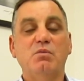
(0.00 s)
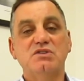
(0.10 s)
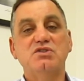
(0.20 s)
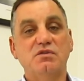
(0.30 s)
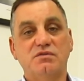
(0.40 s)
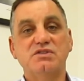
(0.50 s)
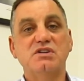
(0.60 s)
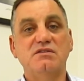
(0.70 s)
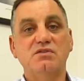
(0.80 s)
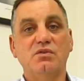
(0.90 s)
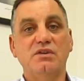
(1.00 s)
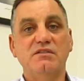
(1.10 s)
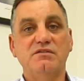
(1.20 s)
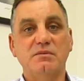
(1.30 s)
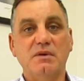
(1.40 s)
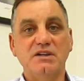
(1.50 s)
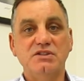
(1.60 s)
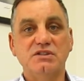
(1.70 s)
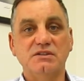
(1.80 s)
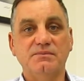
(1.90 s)
once you've received all the
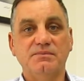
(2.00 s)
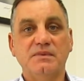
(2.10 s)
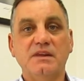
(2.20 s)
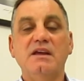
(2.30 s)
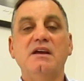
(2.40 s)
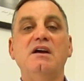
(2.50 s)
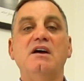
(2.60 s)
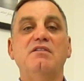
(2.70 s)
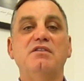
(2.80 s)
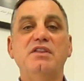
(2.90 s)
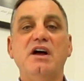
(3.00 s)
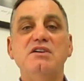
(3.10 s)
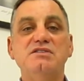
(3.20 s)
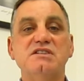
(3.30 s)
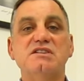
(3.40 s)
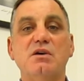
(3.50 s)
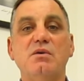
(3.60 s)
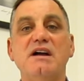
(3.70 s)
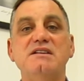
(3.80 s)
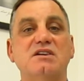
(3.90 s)
information. For those
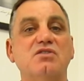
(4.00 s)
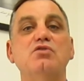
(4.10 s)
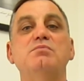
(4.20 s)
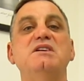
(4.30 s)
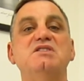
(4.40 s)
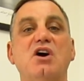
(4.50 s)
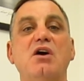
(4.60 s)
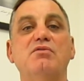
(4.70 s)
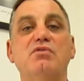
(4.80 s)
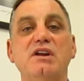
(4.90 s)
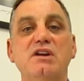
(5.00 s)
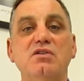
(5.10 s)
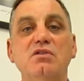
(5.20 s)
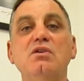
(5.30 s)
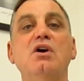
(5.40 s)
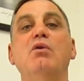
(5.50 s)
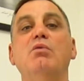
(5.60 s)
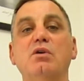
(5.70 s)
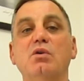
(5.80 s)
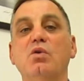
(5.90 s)
SOAs that could be time critical,
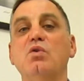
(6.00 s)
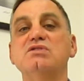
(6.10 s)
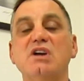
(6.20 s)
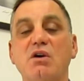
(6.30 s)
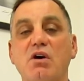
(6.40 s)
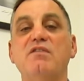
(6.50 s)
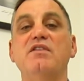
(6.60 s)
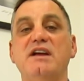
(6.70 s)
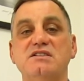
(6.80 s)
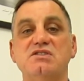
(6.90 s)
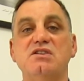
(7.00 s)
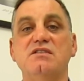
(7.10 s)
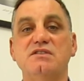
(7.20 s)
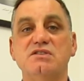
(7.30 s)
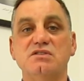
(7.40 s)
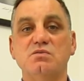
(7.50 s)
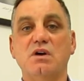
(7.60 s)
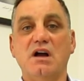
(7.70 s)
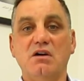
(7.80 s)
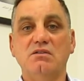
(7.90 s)
we will also offer that service as
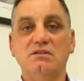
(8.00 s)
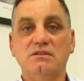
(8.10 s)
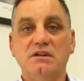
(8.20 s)
well.